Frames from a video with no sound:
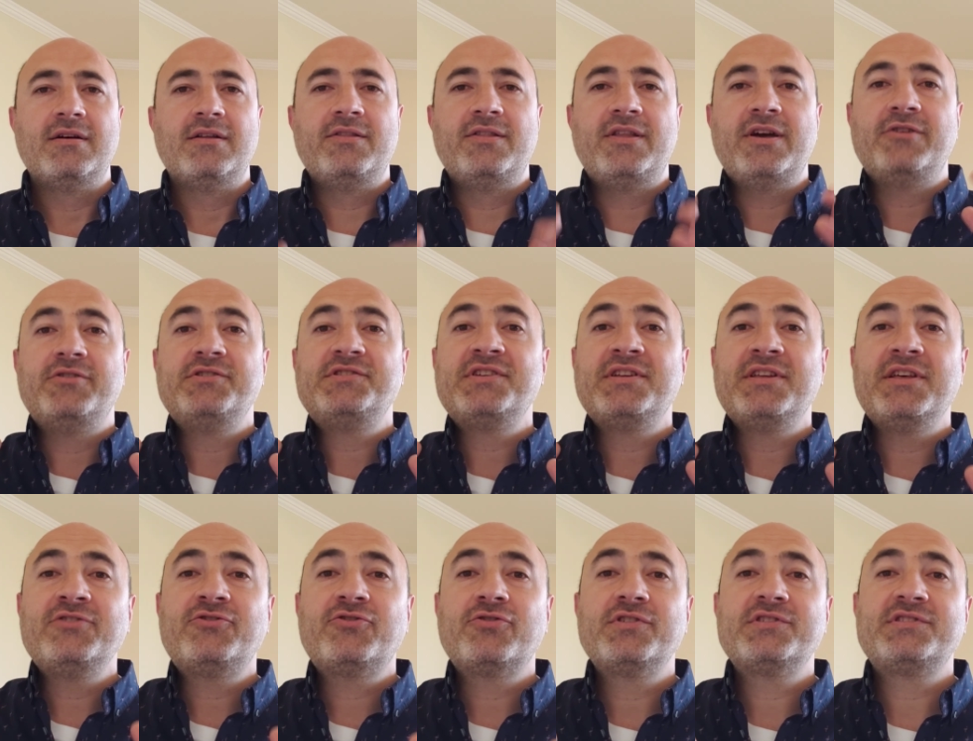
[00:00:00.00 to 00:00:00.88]
There is an
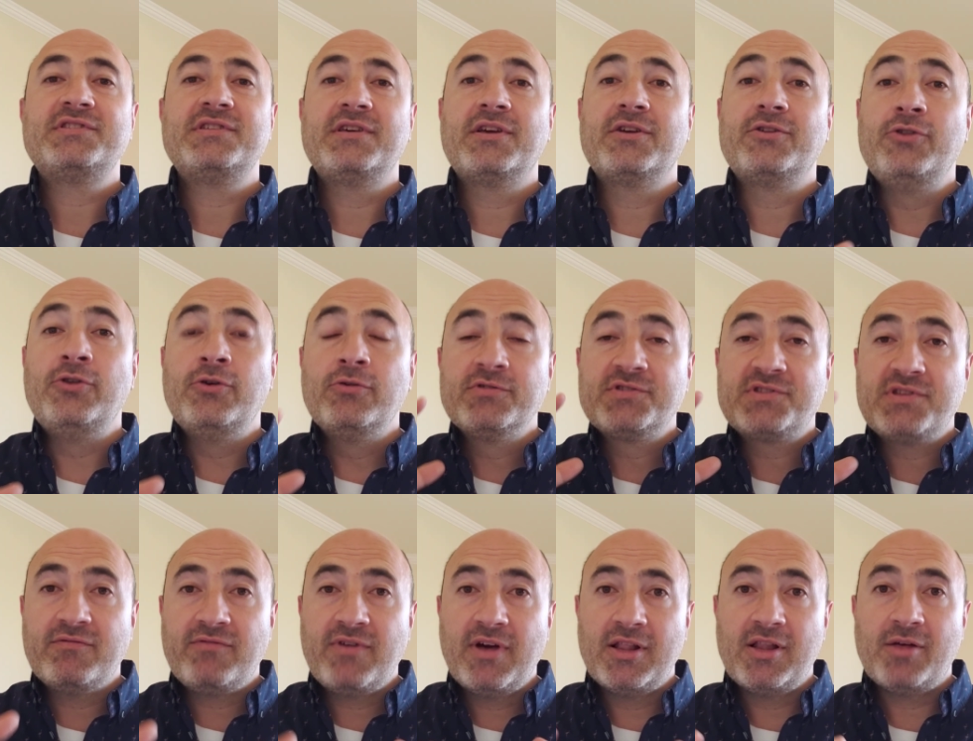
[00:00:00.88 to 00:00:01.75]
interesting news
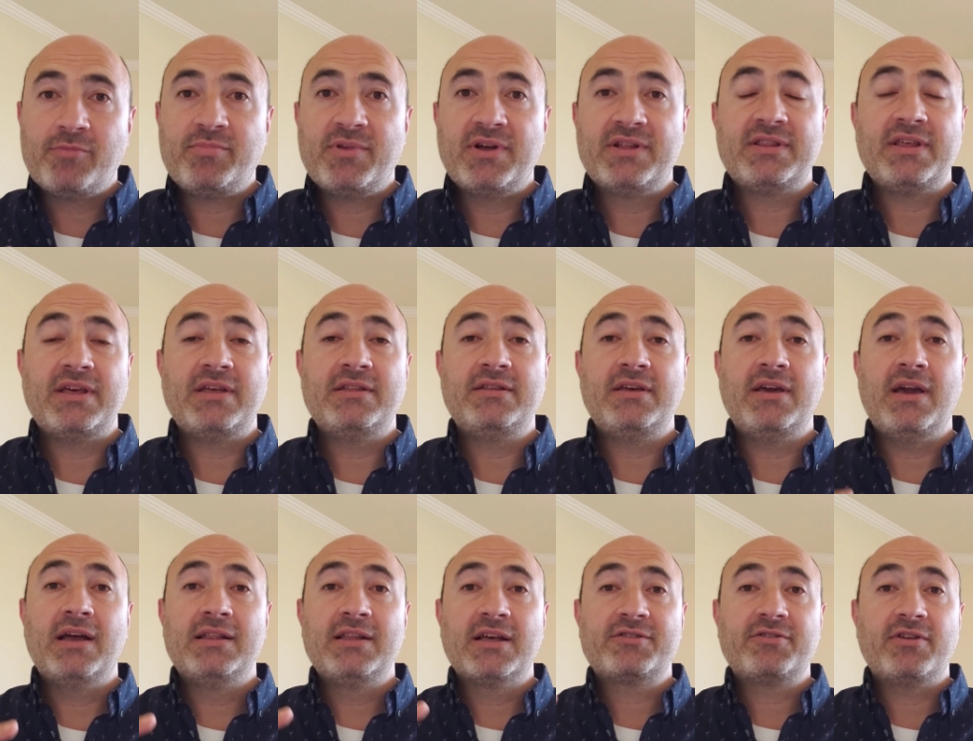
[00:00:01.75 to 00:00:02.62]
development in the
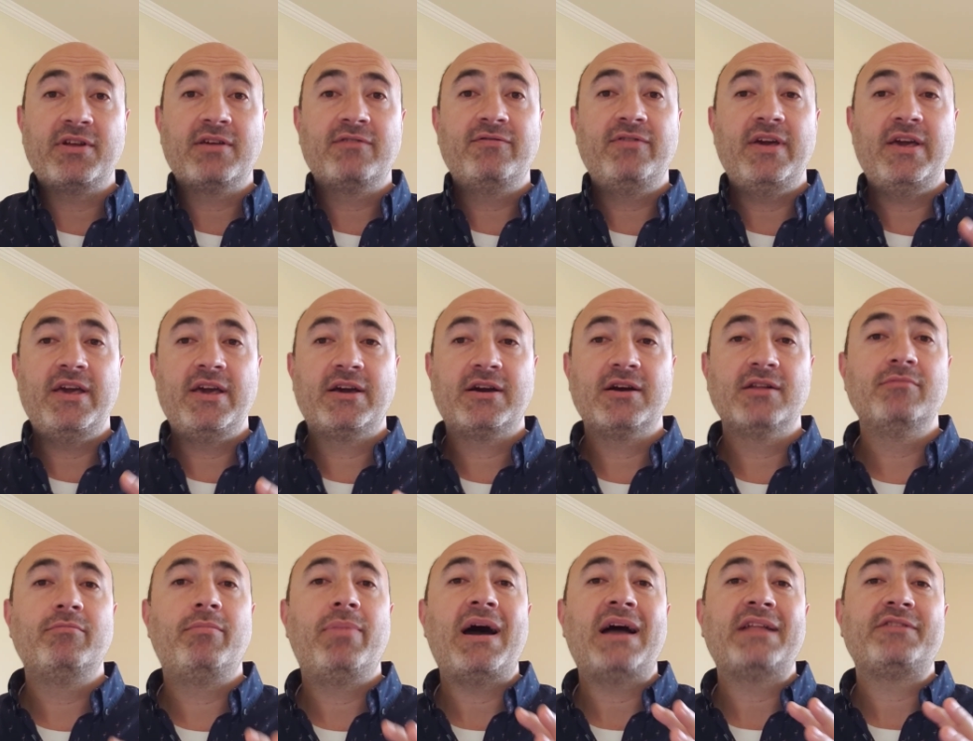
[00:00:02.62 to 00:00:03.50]
electric vehicle
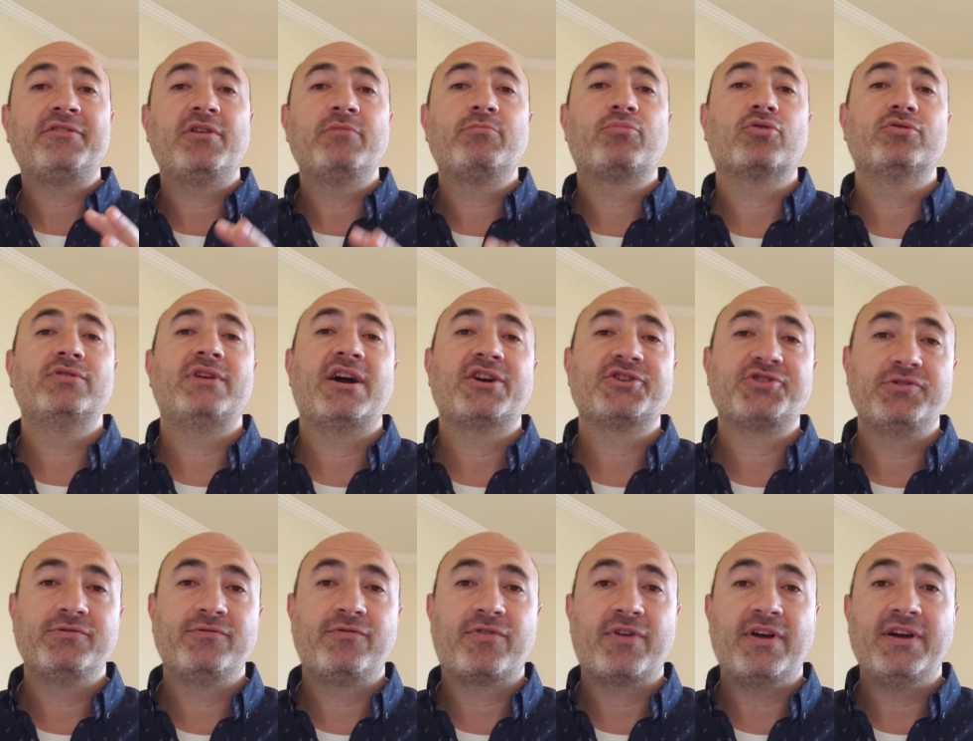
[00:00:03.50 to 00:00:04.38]
battery
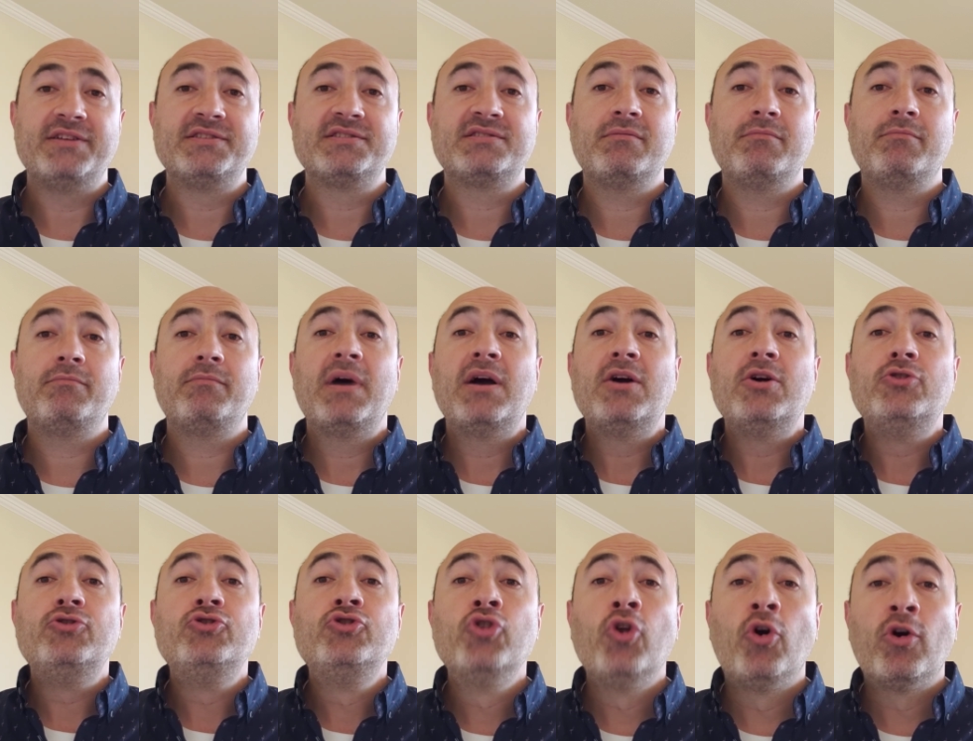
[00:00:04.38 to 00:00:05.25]
production, friends.
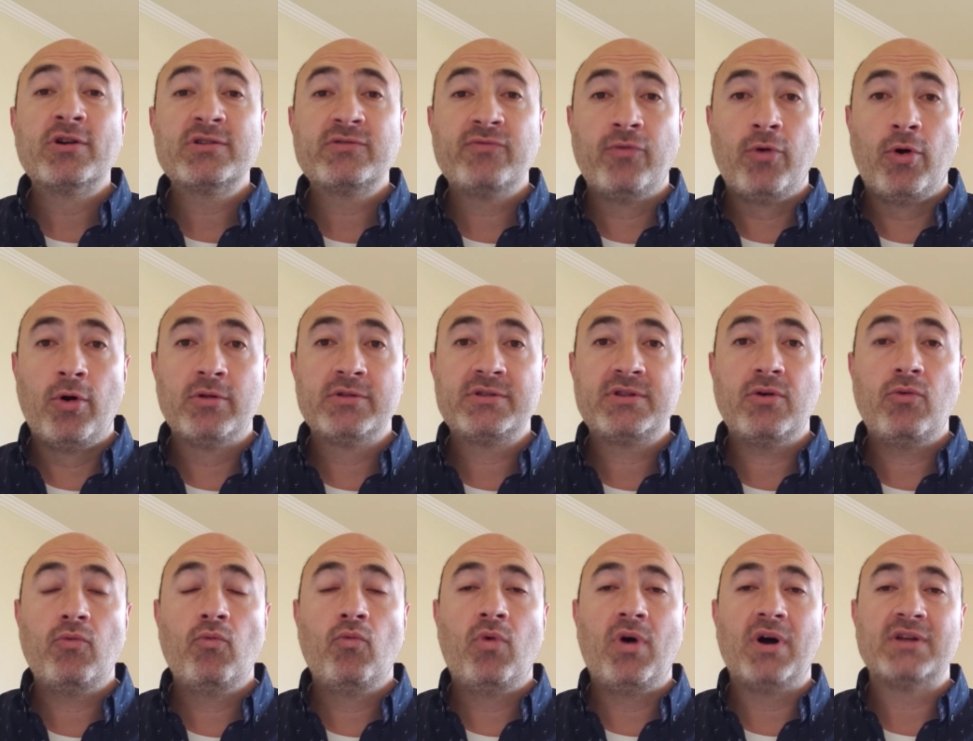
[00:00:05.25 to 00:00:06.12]

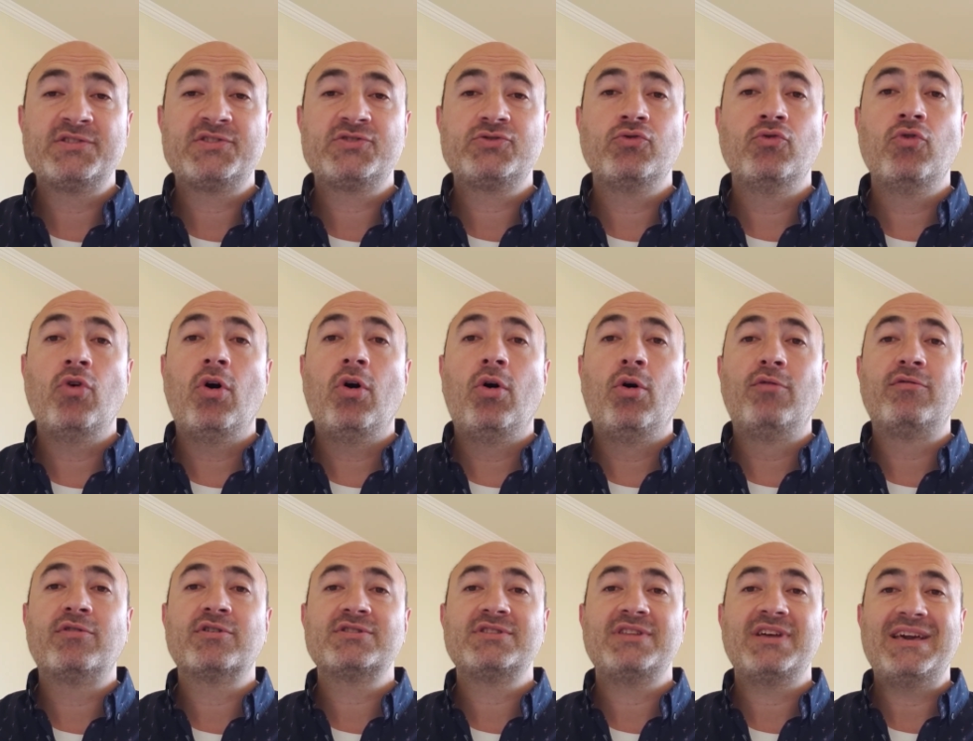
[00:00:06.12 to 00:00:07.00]
Northvolt wants to
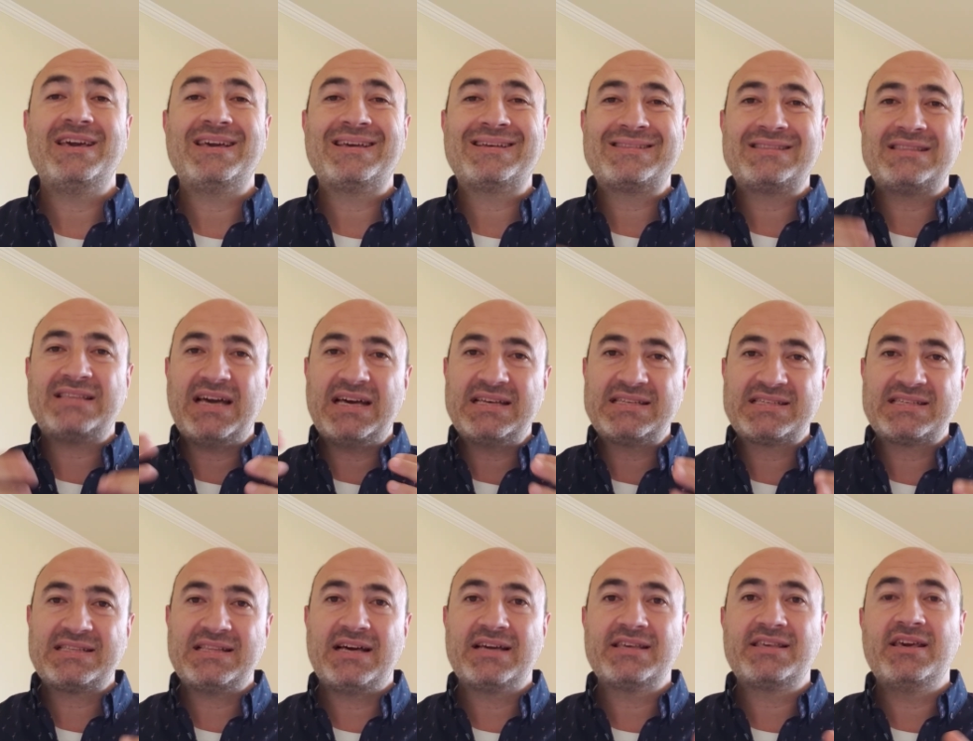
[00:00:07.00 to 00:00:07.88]
overtake
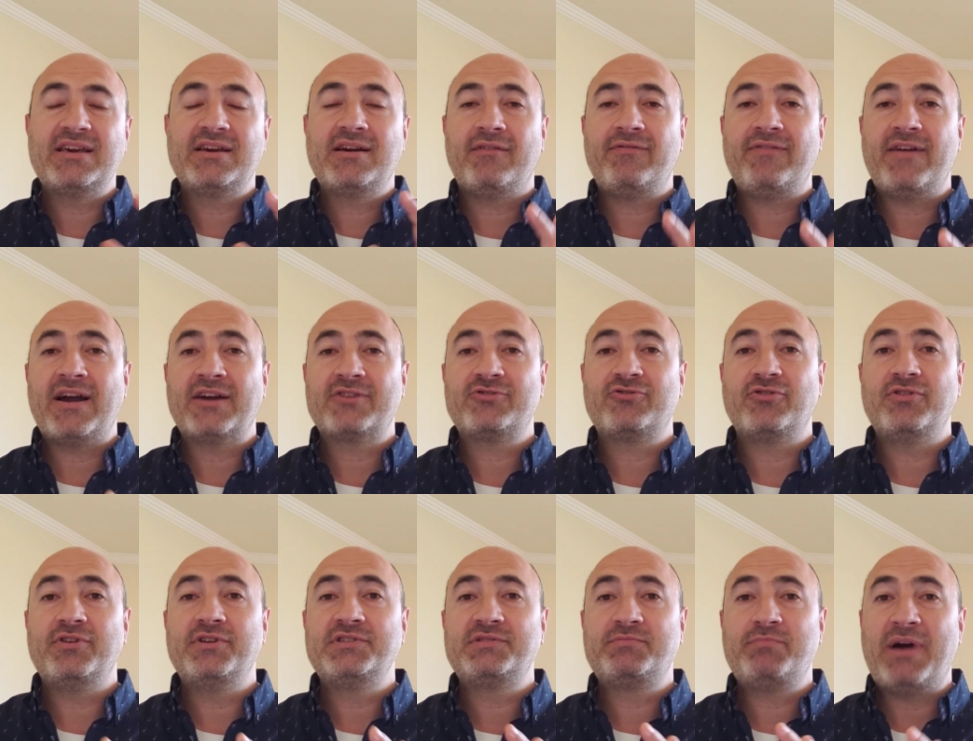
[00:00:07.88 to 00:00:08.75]
Tesla
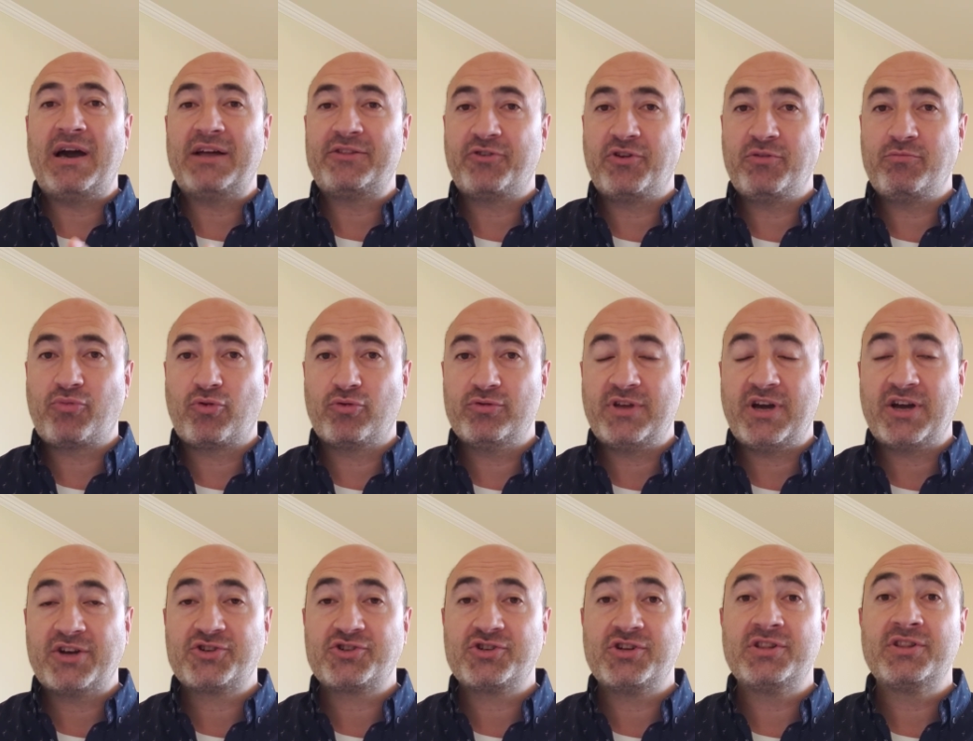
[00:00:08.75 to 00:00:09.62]
Gigafactory's battery
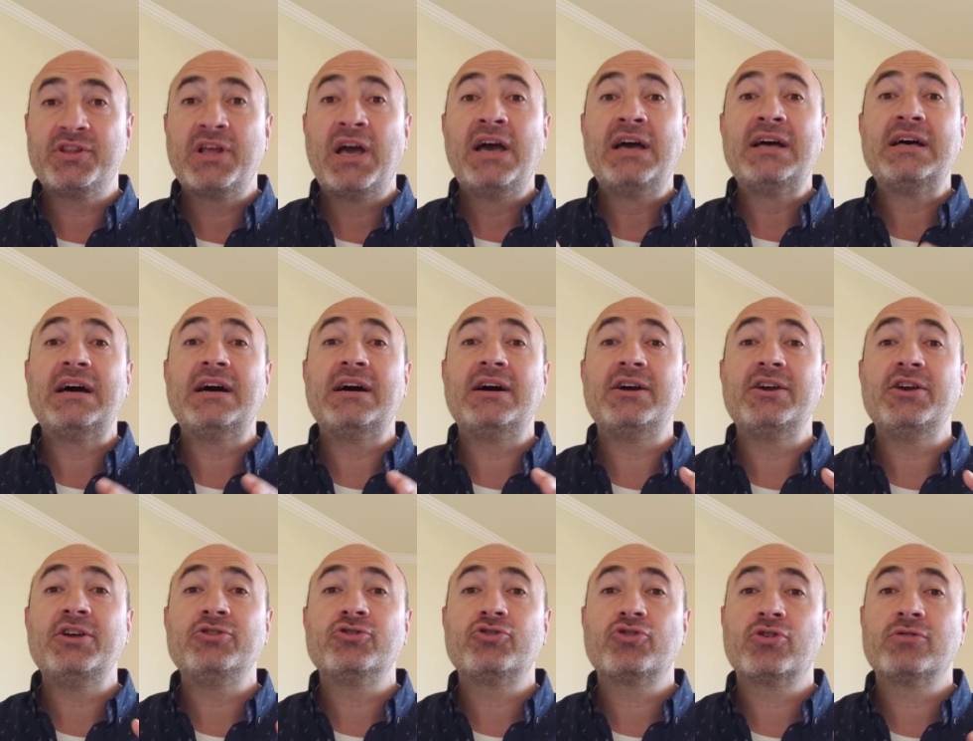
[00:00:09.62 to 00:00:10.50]
production uh,
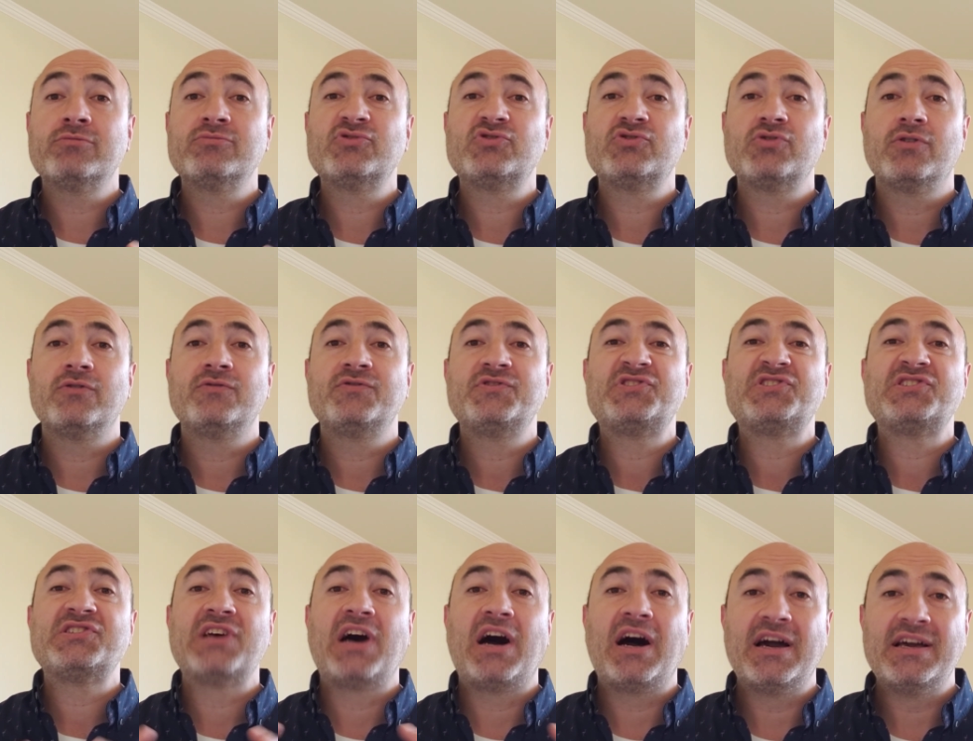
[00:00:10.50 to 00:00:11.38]
in terms of
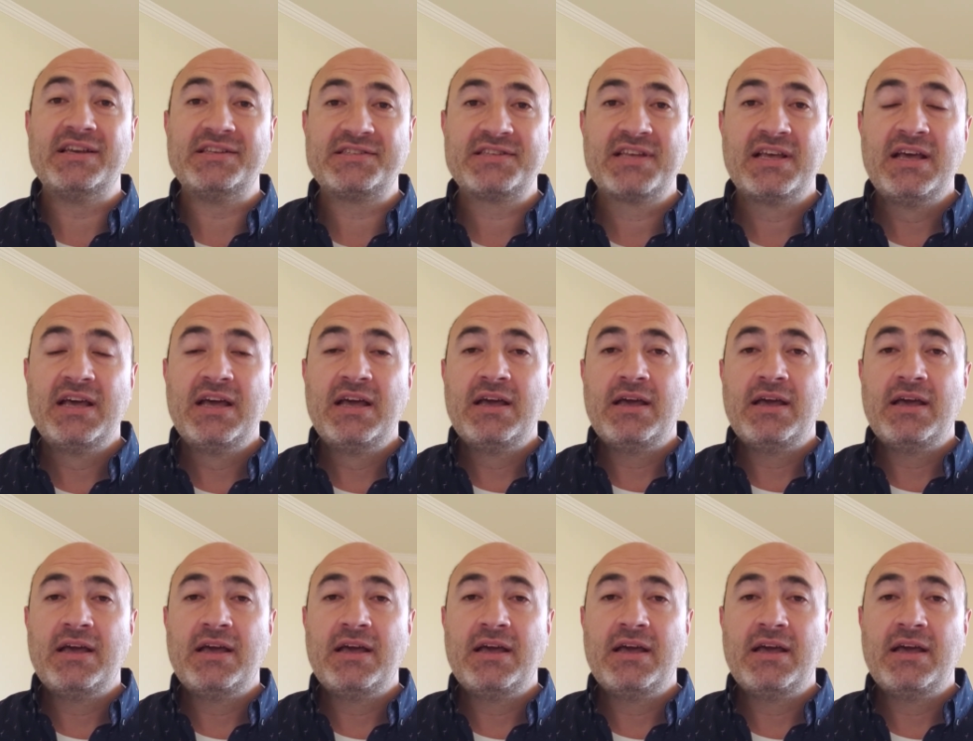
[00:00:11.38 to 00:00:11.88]
size.